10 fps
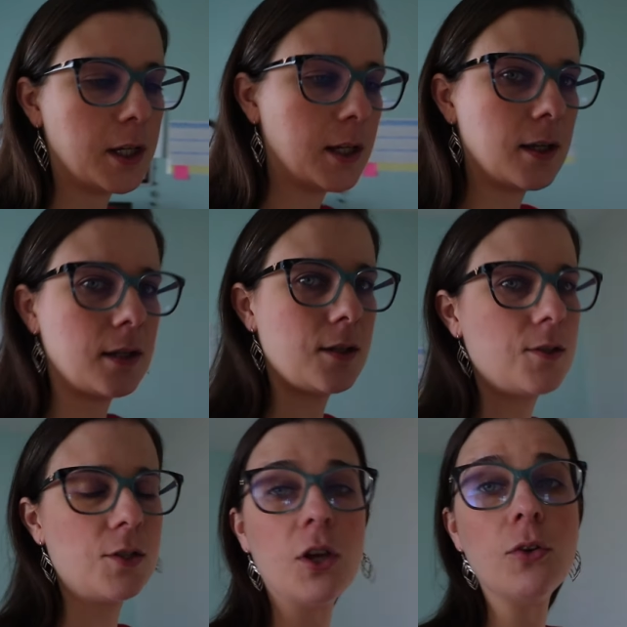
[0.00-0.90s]
It
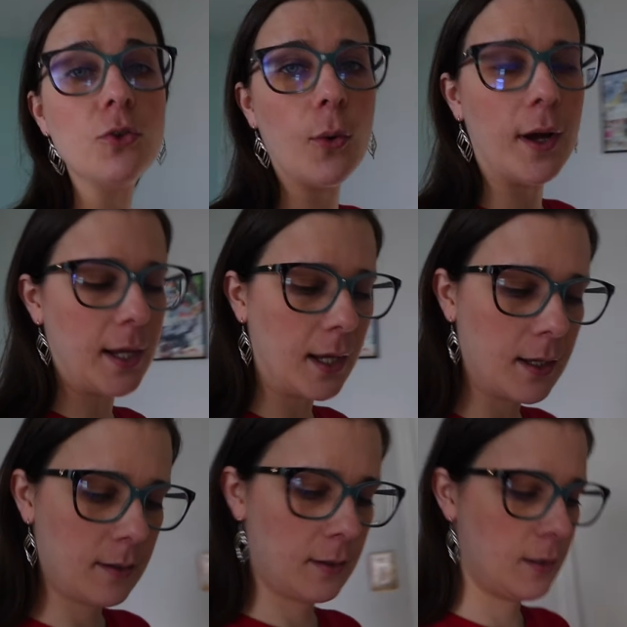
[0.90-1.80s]
is
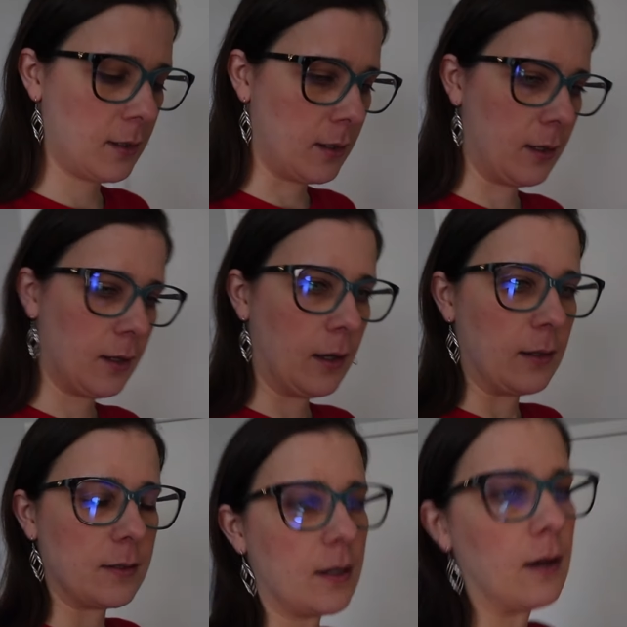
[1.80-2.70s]
2:20.
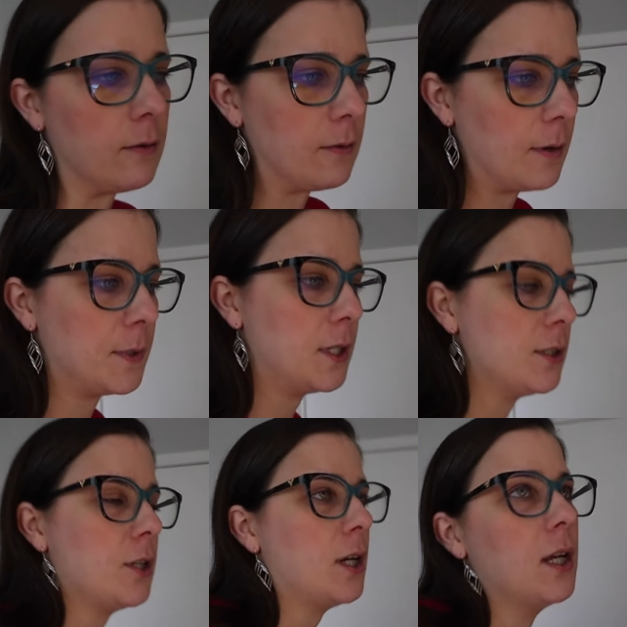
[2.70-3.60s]
So I'm gonna
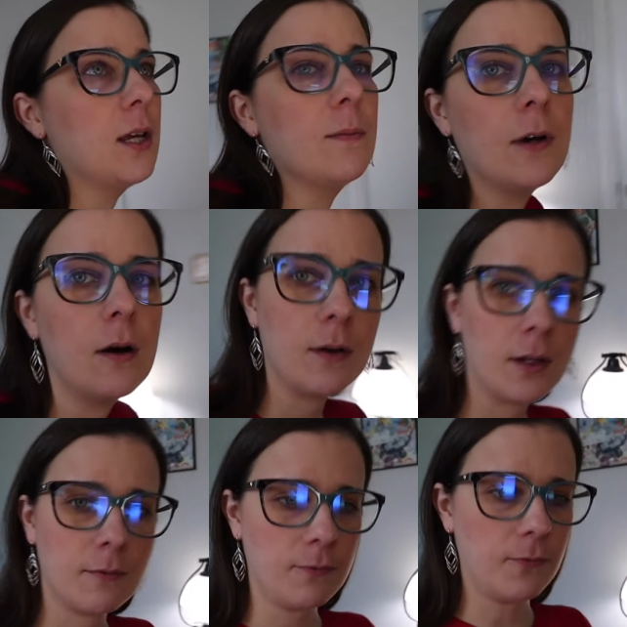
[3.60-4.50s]
try to keep
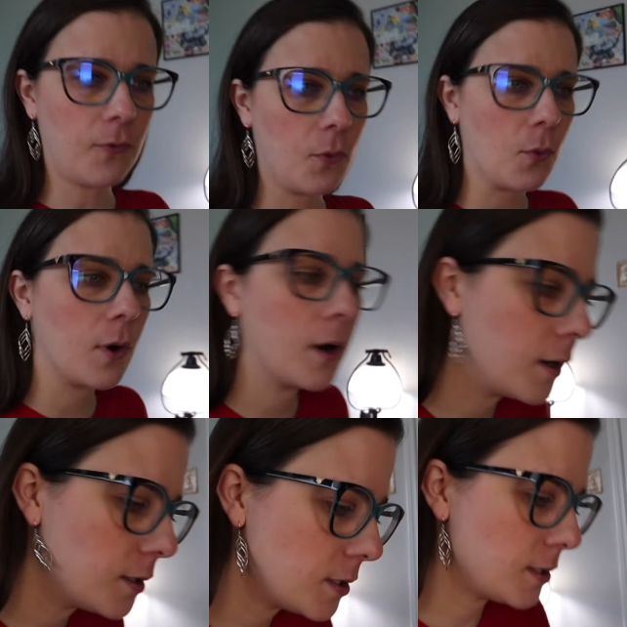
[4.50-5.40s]
going
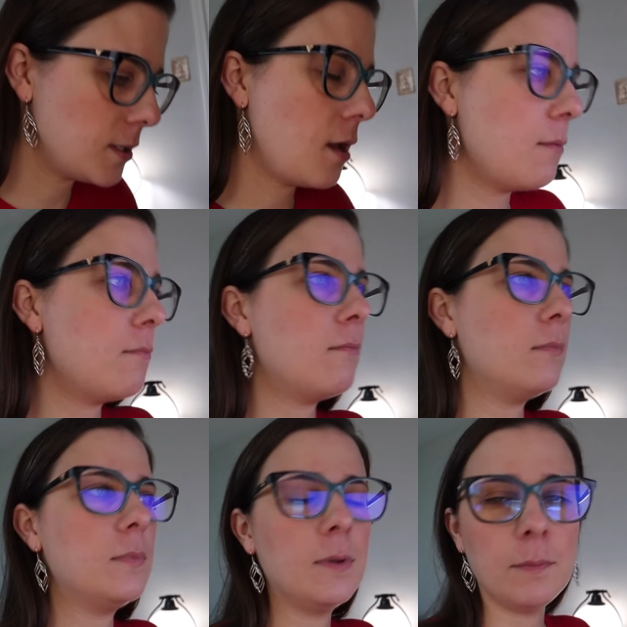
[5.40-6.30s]
for
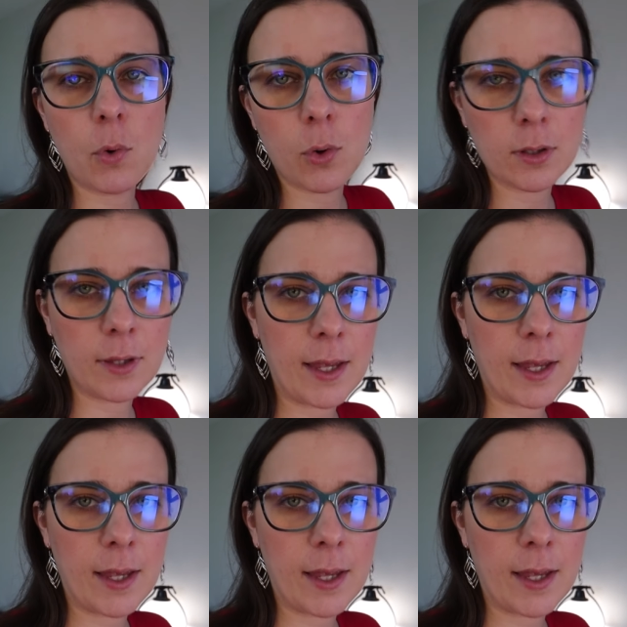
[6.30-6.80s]
some more